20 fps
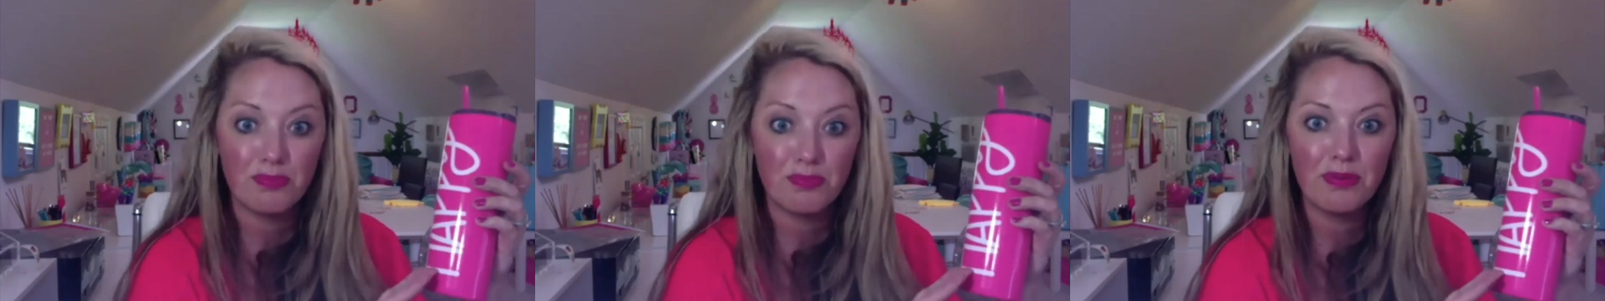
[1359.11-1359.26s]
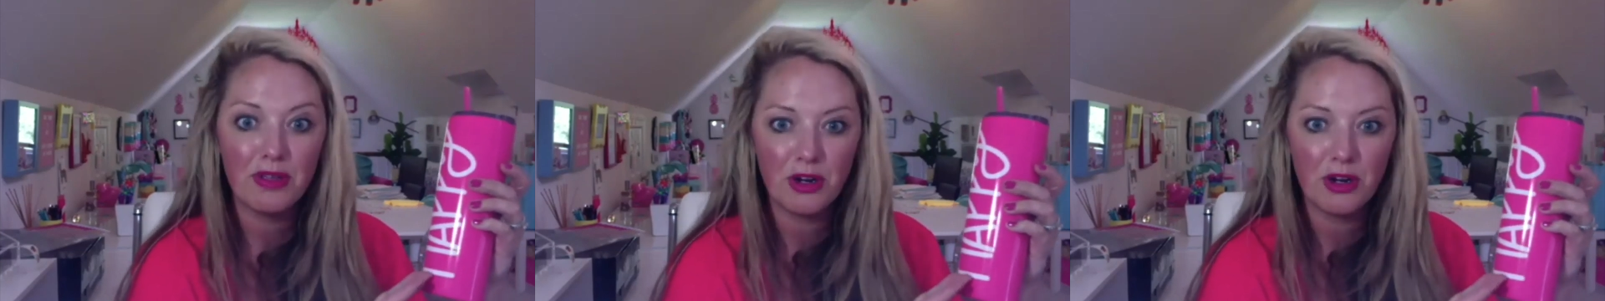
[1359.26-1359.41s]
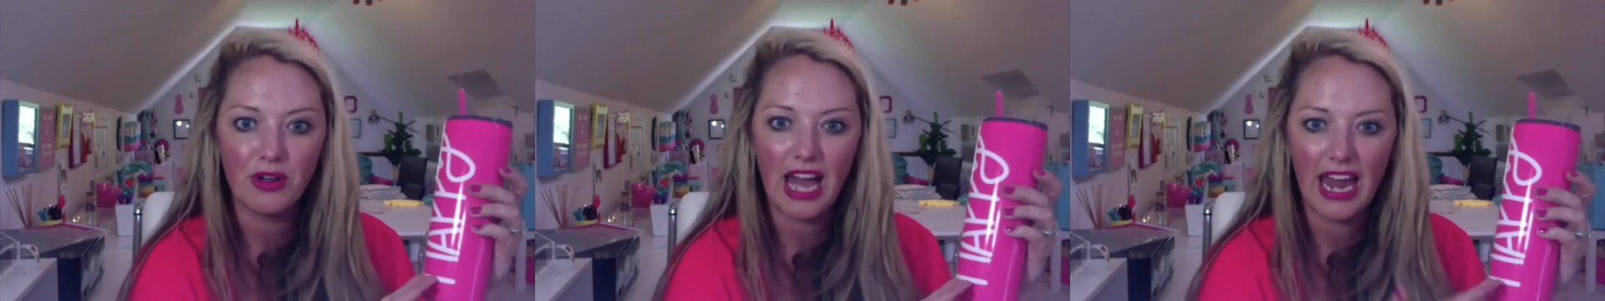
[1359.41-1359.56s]

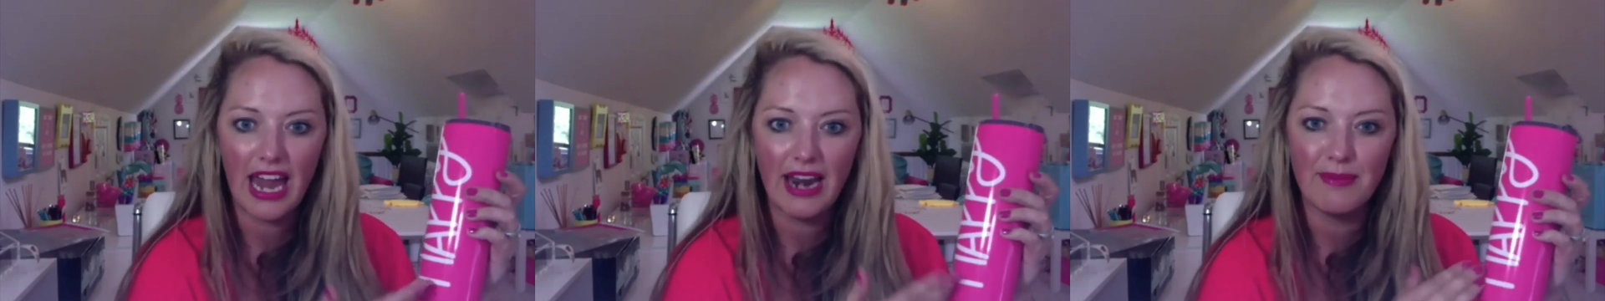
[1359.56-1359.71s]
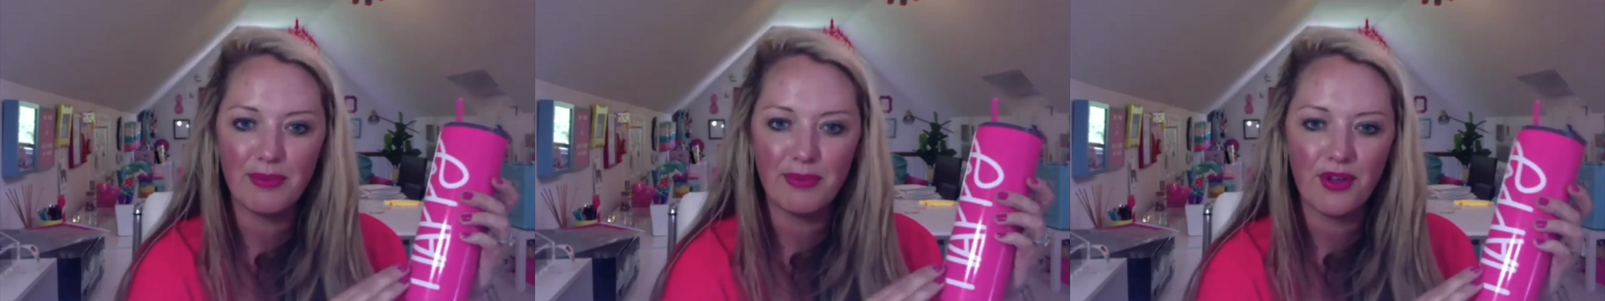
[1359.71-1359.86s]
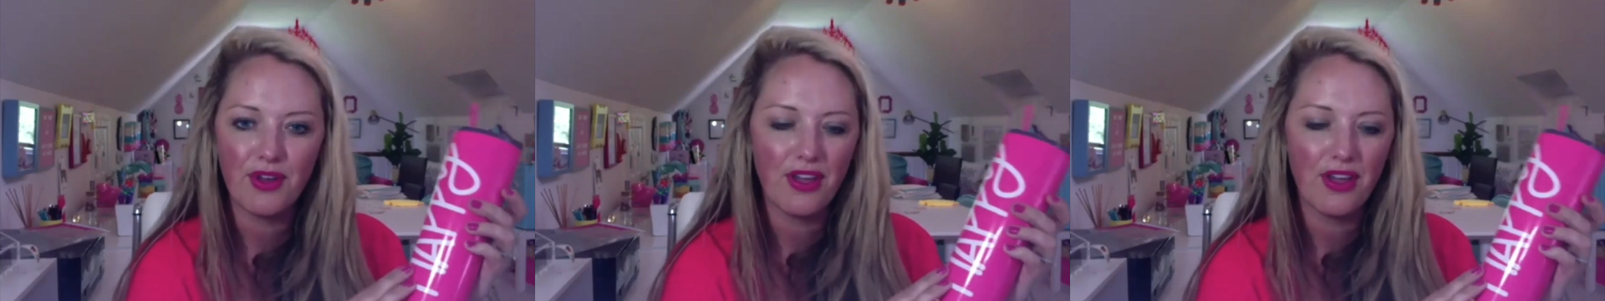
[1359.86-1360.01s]
it'll kind of
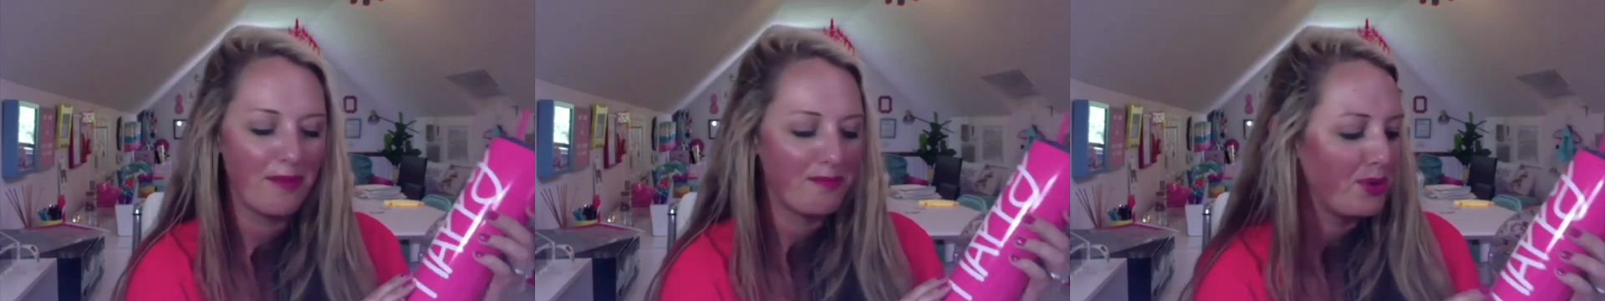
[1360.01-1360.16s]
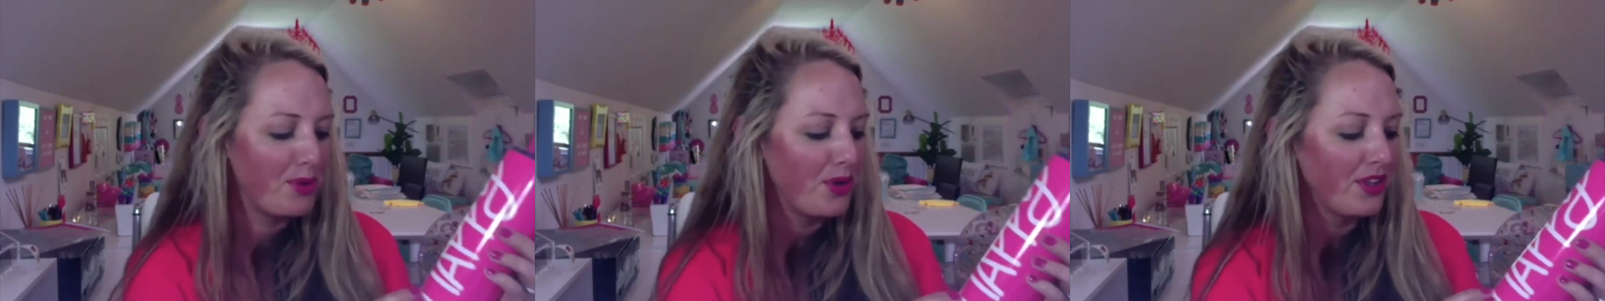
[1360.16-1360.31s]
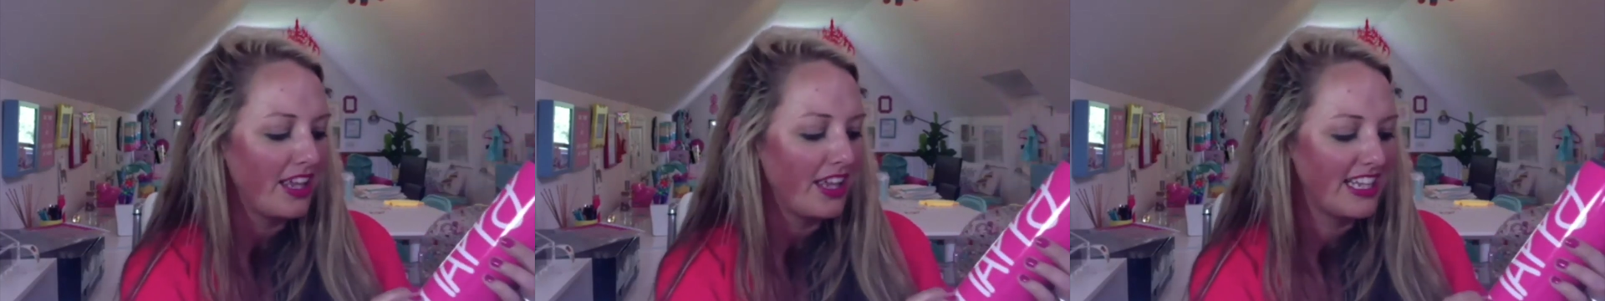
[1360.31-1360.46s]
pull,
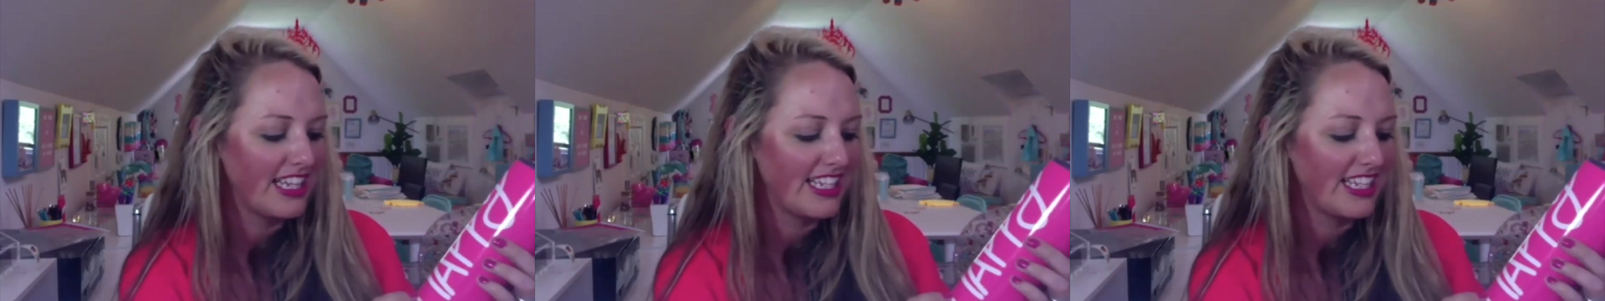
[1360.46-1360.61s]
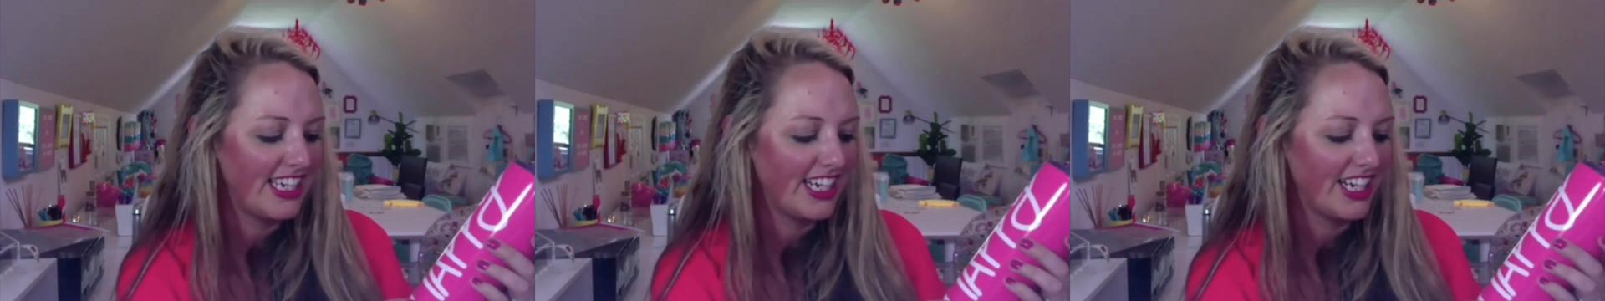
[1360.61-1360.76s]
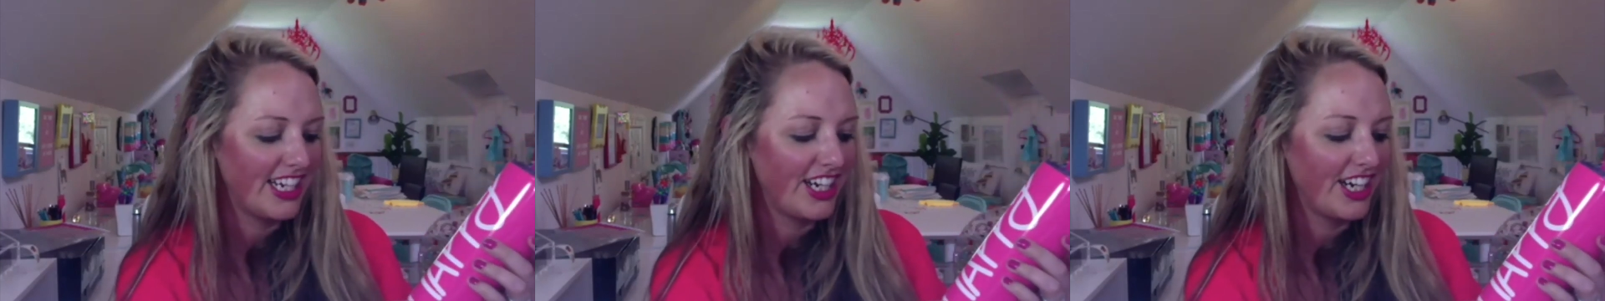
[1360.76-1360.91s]
pull at the
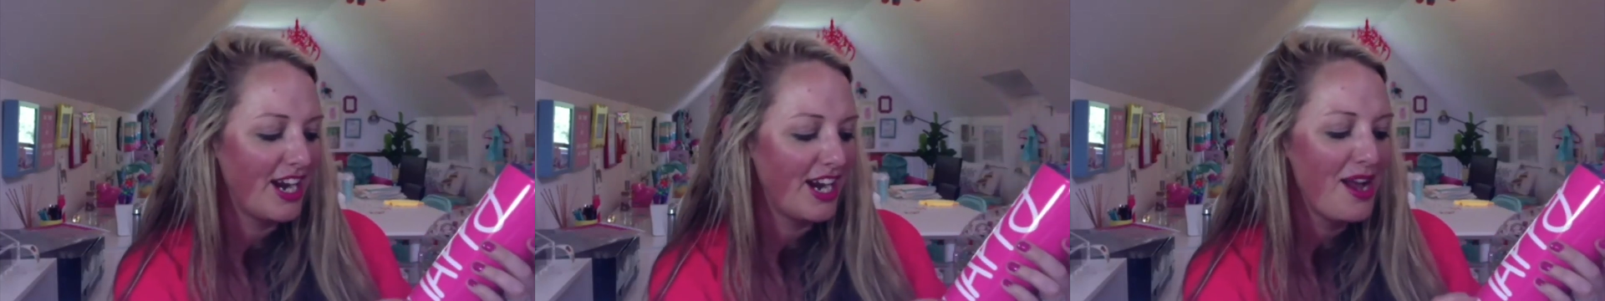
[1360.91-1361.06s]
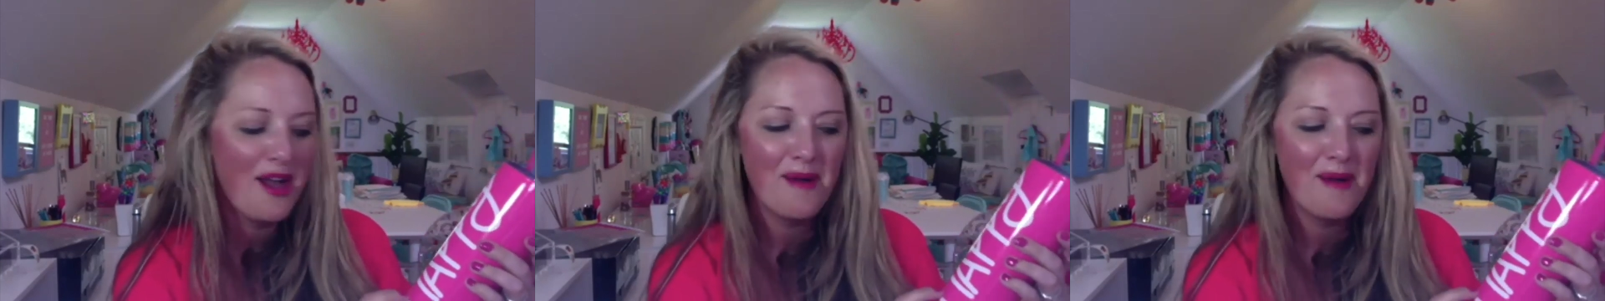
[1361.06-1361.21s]
sticker,